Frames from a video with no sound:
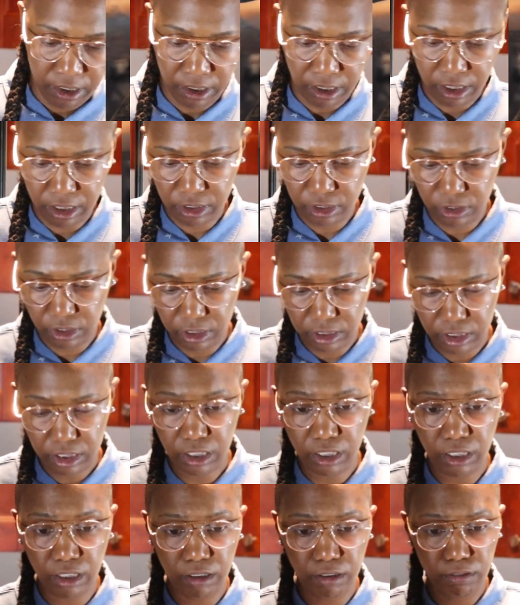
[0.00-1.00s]
And as you can
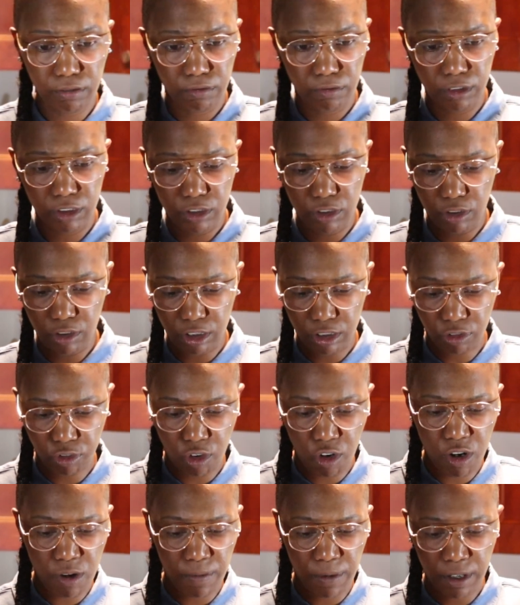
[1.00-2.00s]
see, the George
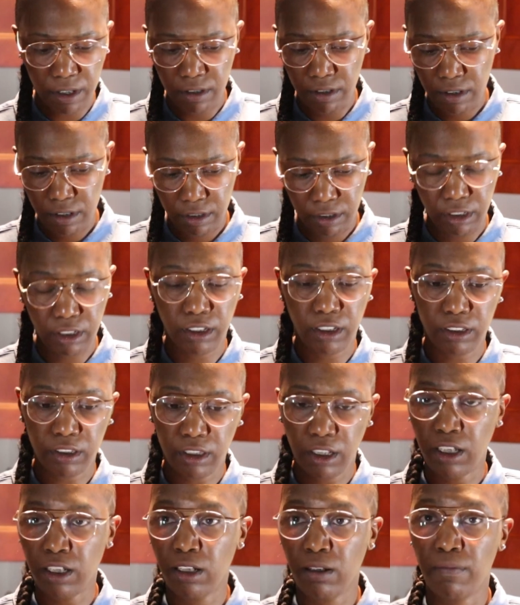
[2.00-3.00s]
Foreman, the good
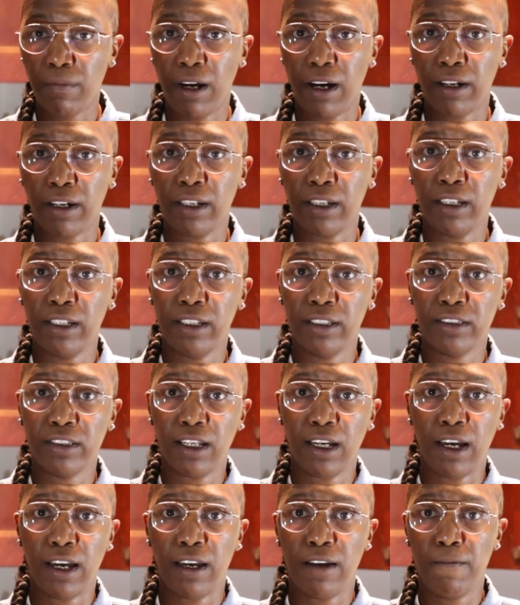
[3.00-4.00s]
thing about it is
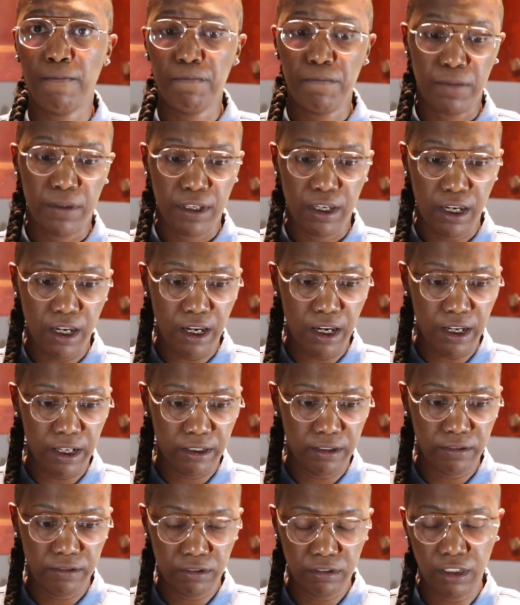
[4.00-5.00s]
that
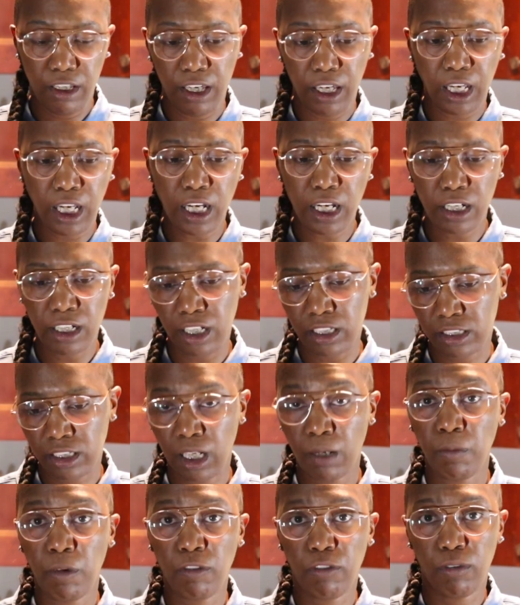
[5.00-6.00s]
the heat is
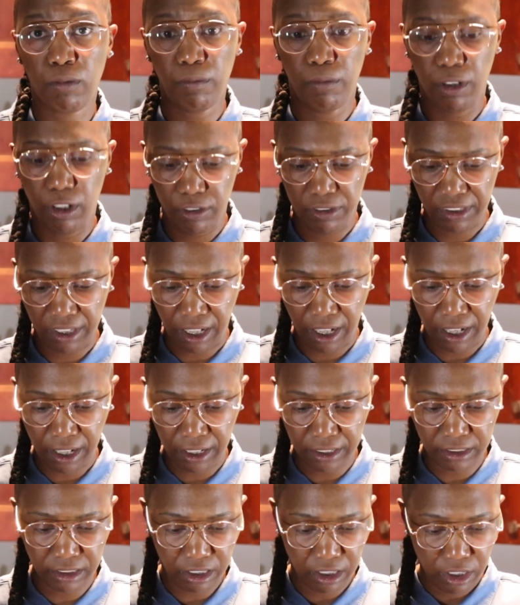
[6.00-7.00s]
coming from both
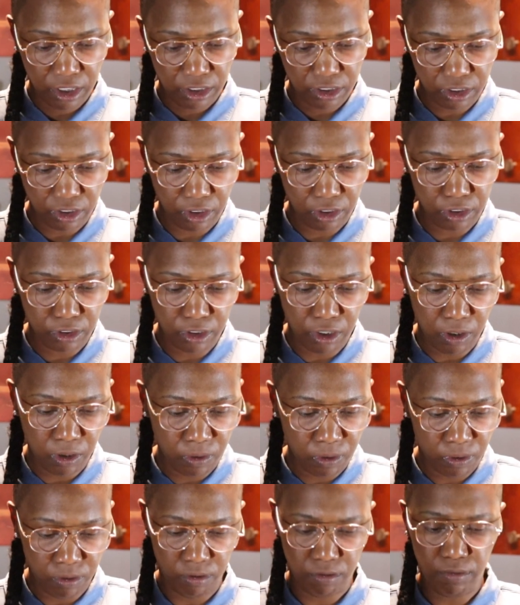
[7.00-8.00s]
sides. So you
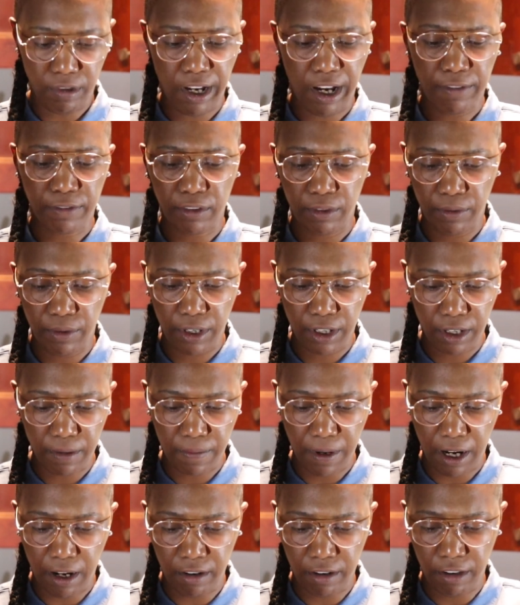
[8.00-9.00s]
don't have to worry
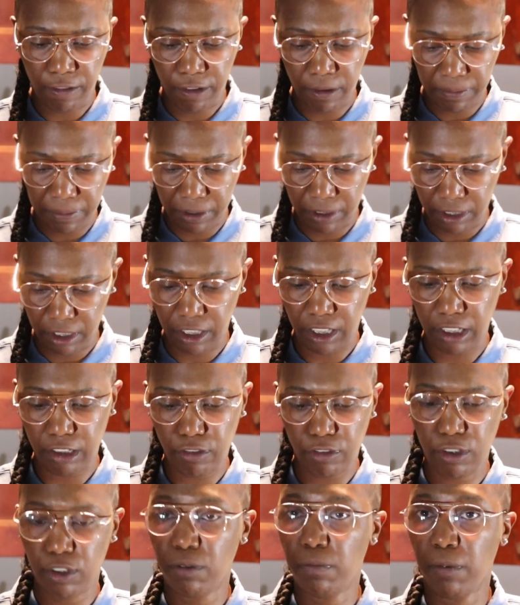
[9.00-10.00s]
about if I'm going to
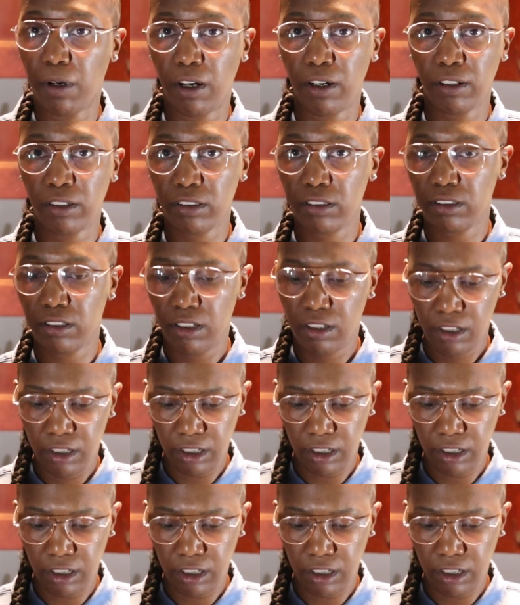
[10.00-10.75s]
get grill marks.